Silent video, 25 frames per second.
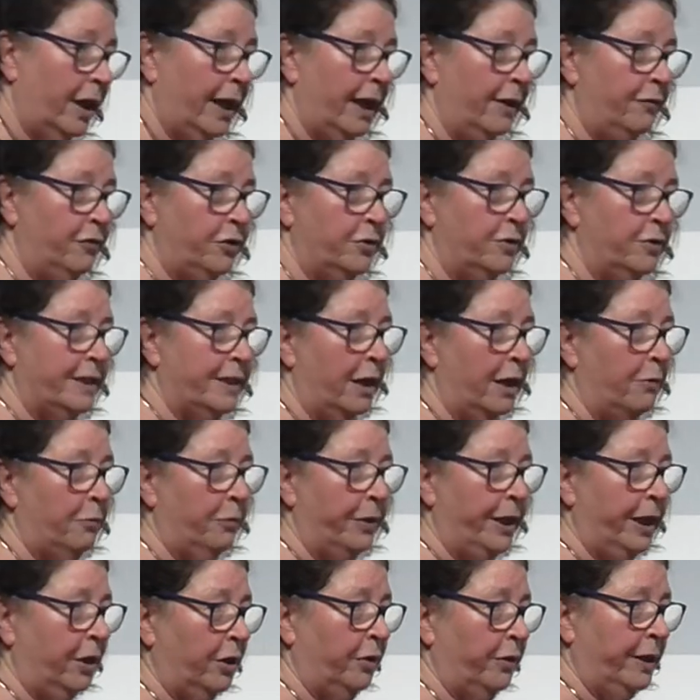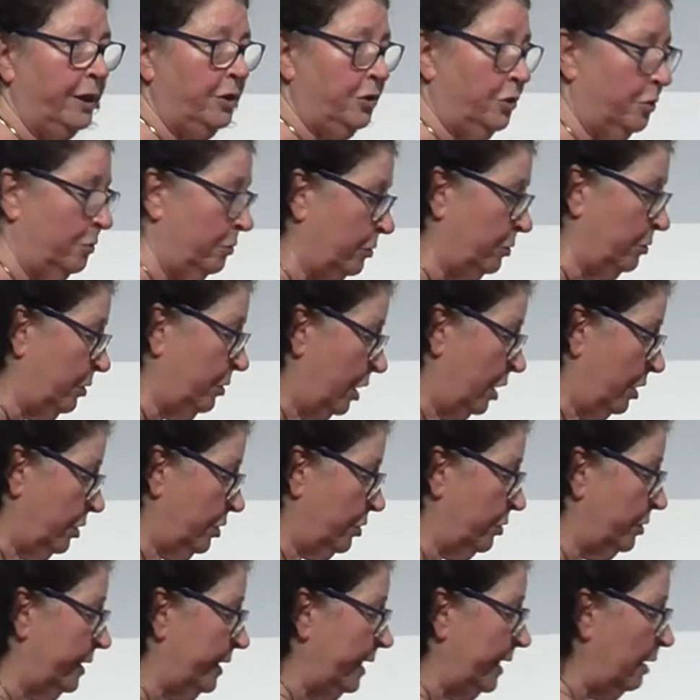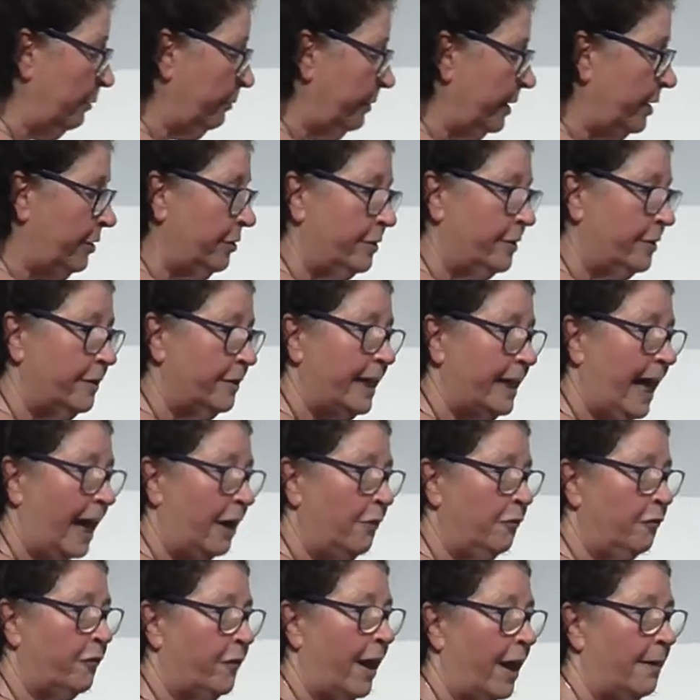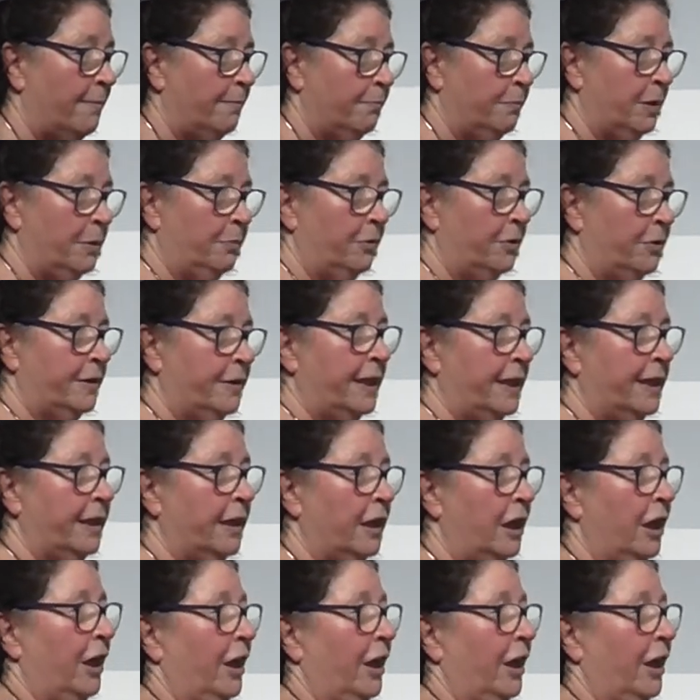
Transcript: if you say, we're going to deal with the diaphragm, people think,